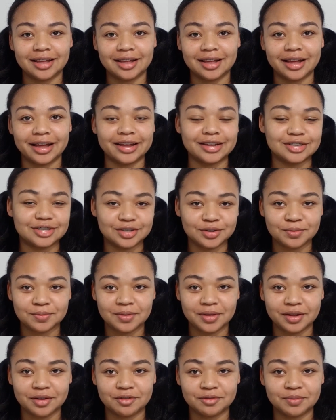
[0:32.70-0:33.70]
I assume
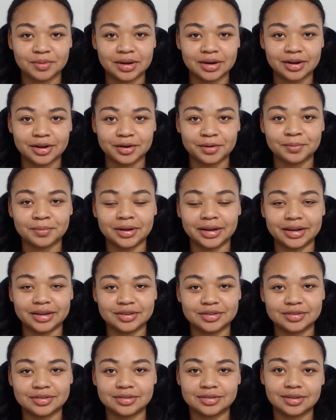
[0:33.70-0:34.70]
that you've been here
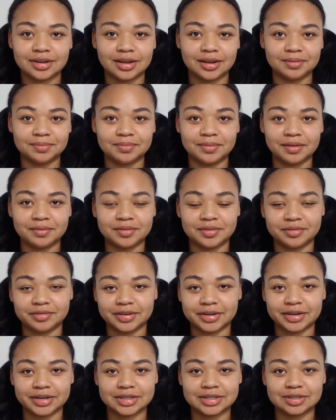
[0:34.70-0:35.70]
because um, I'm a
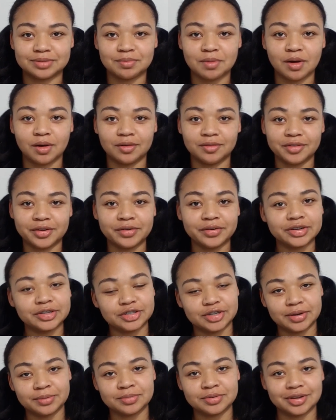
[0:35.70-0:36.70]
very small
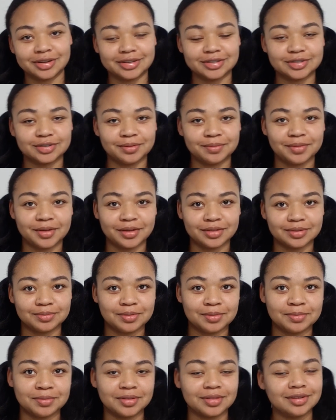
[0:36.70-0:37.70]
viewership, so I assume the only
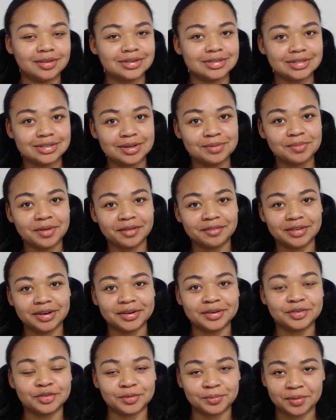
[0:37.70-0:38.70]
people that see my
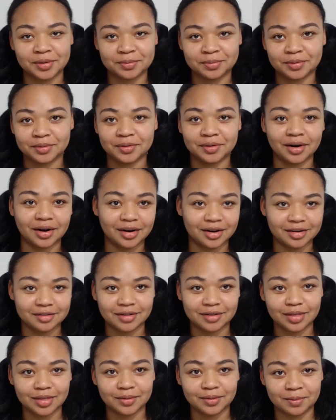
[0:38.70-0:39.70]
videos are people who are already
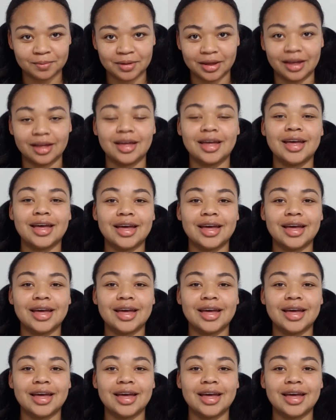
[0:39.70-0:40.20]
following me.